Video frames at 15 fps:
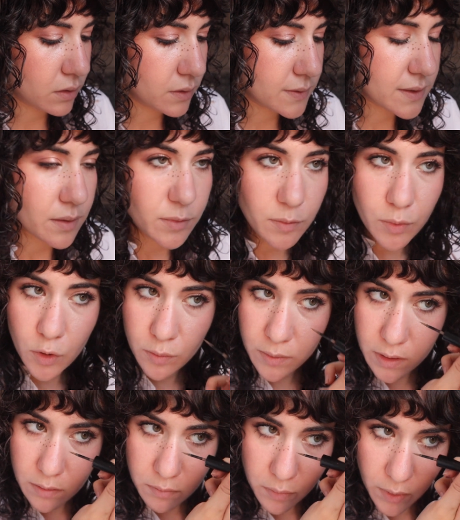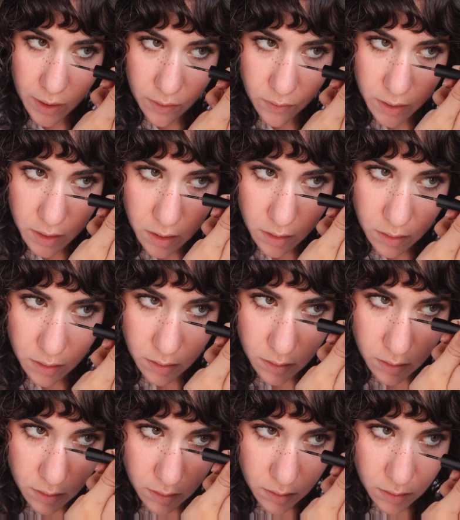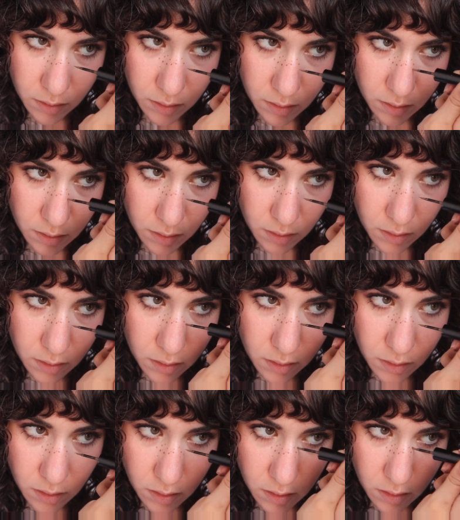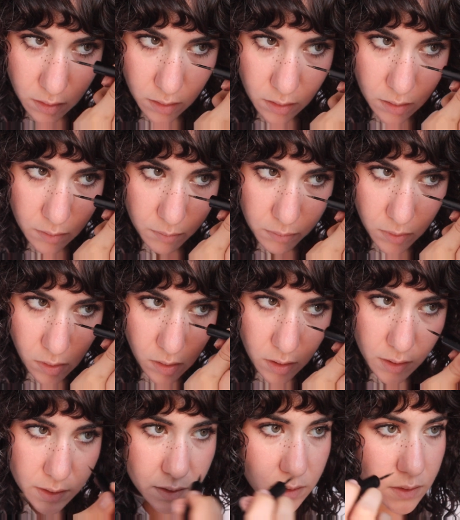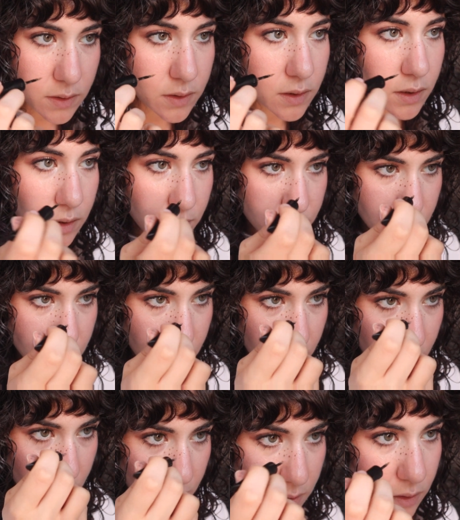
Semi-permanent brow ink in Blonde, and I'm just gonna add